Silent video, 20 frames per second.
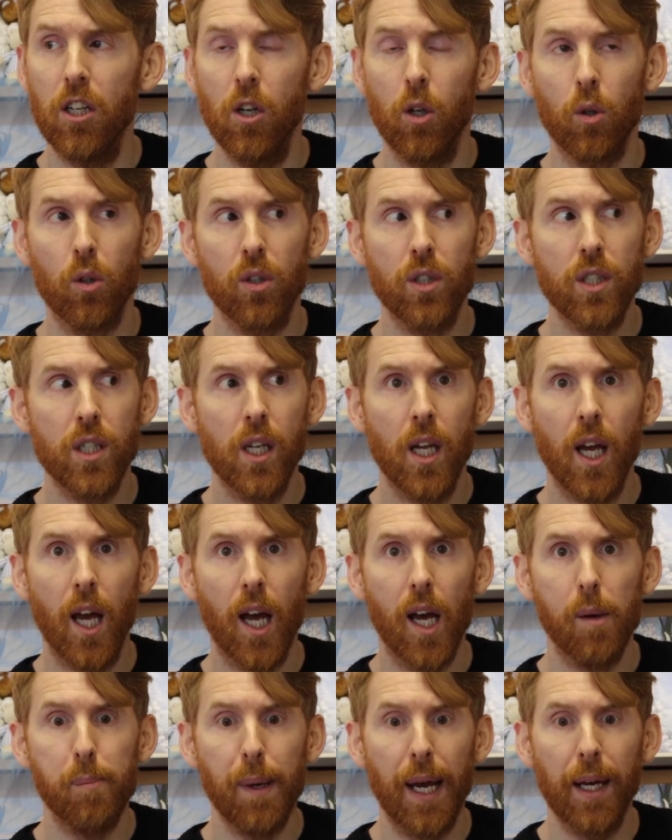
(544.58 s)
looked
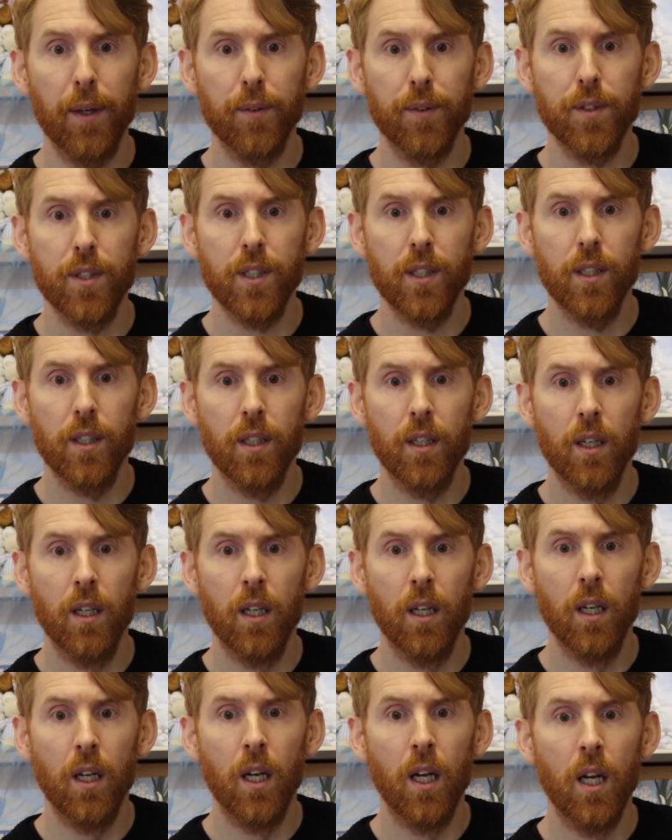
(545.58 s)
about.
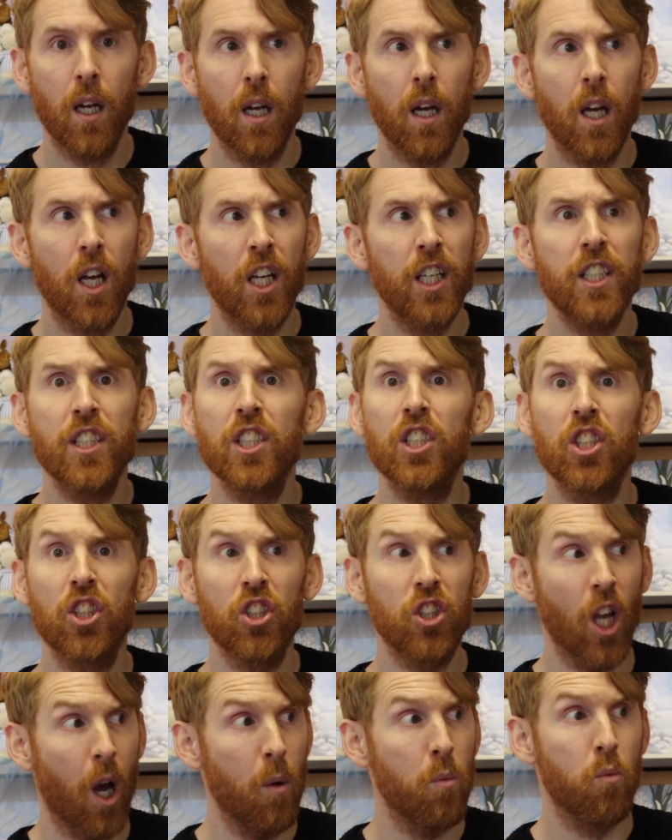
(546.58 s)

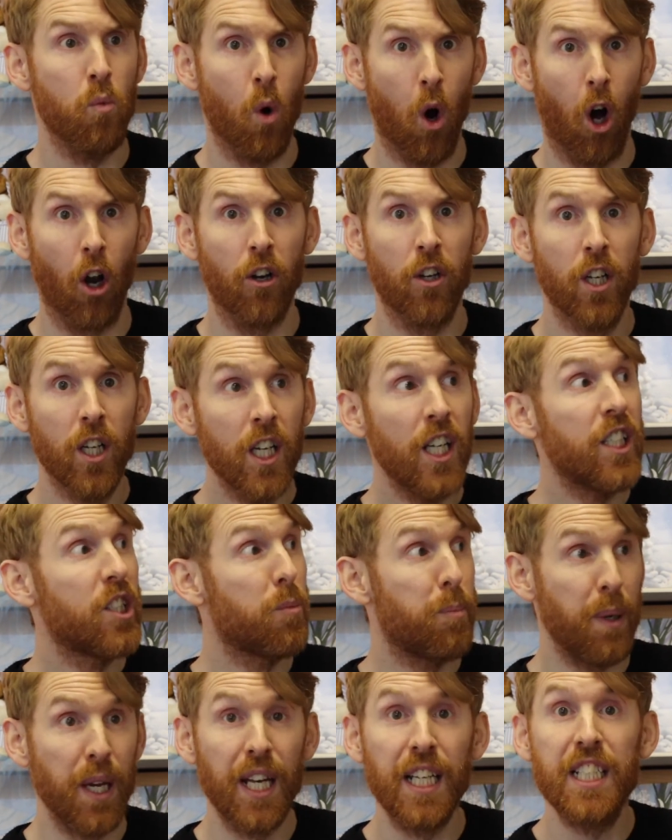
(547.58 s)
"Someone's
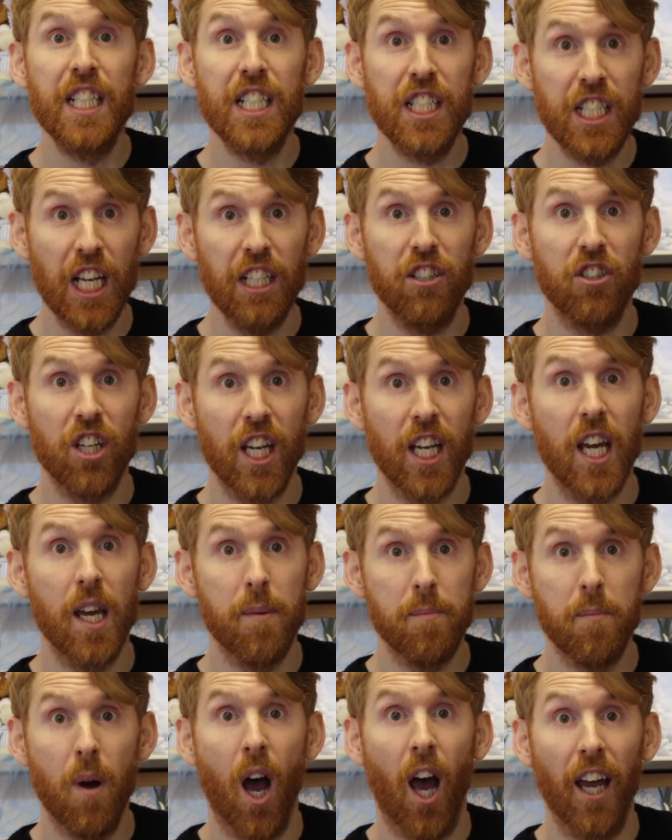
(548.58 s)
been sitting
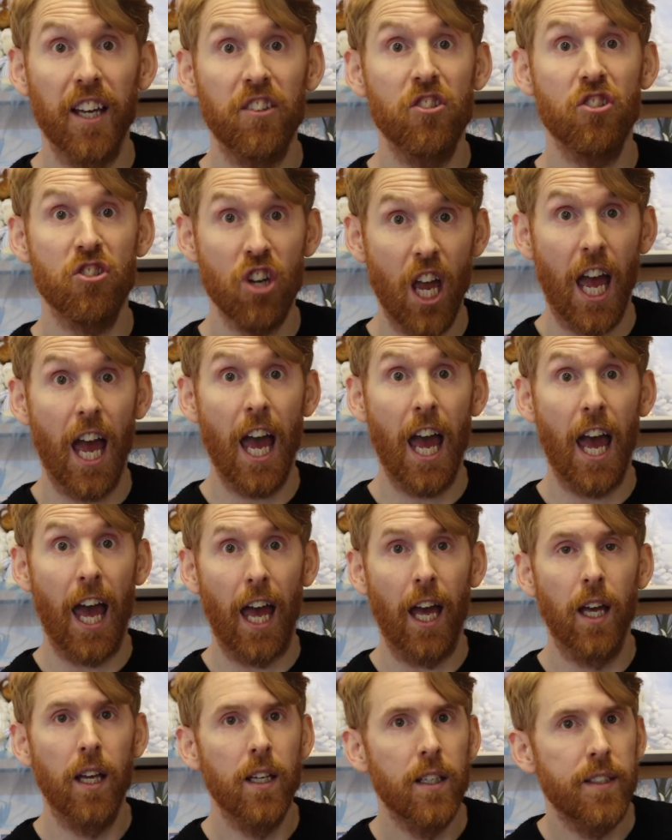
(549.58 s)
in my chair,"
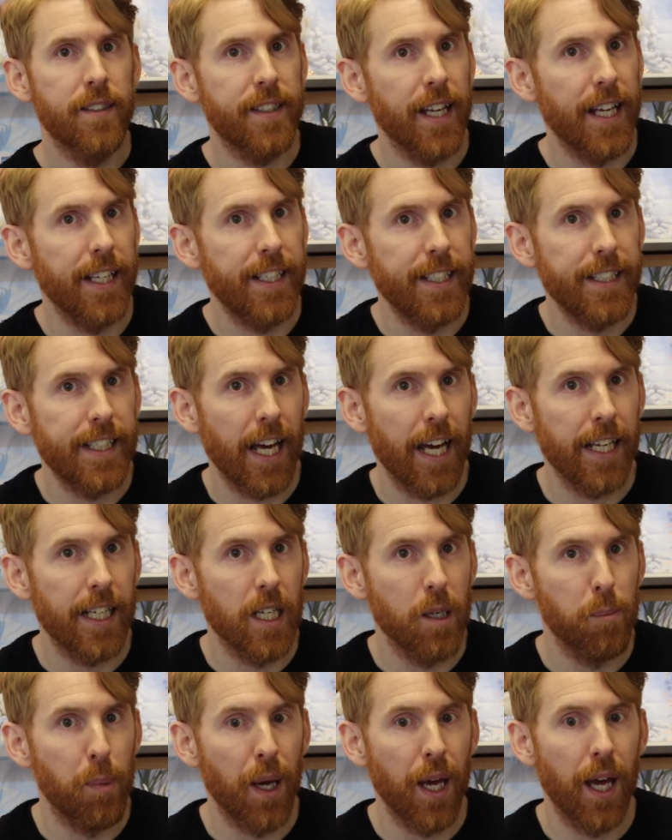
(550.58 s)
said Daddy
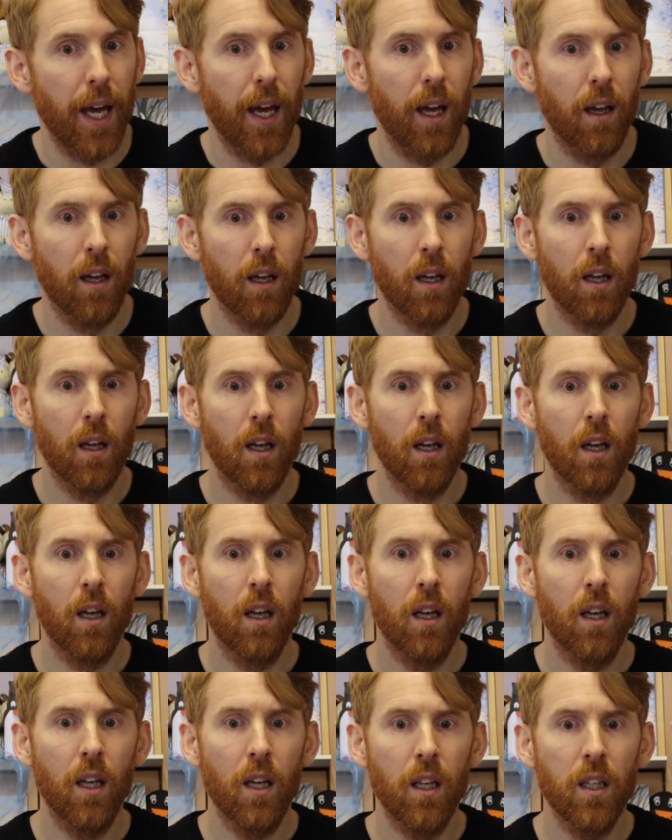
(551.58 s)
Bear.
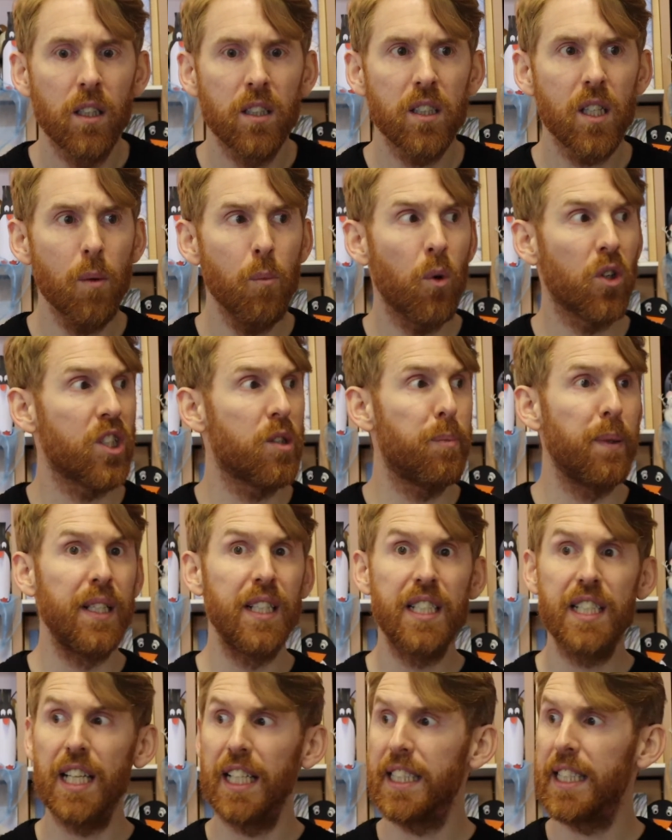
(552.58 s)
"Someone's been
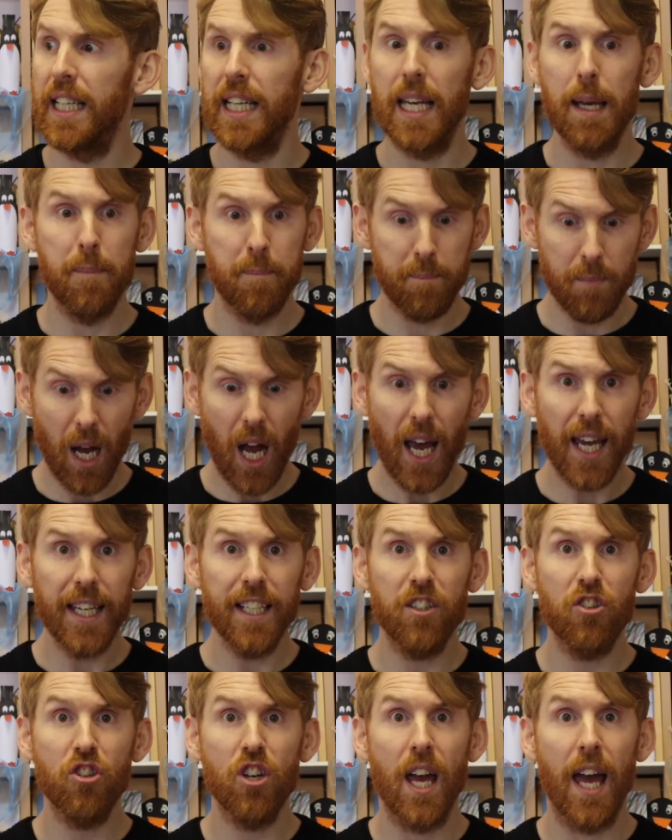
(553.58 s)
sitting in my
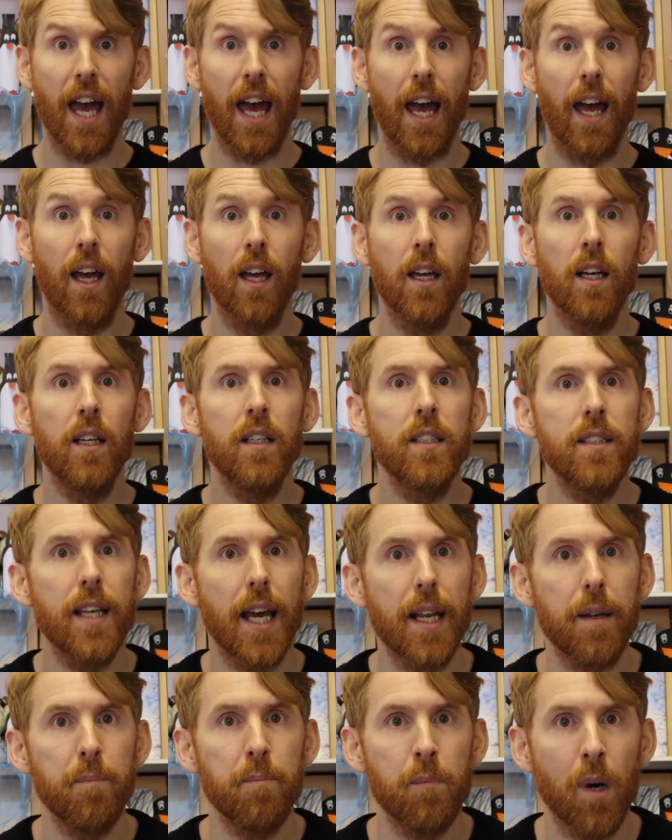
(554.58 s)
chair,"
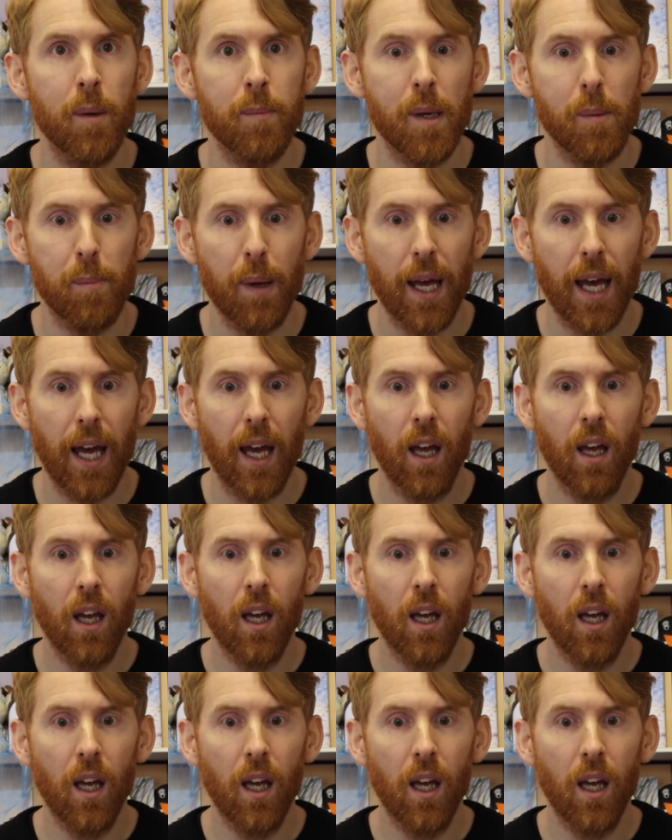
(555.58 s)
said Mommy Bear.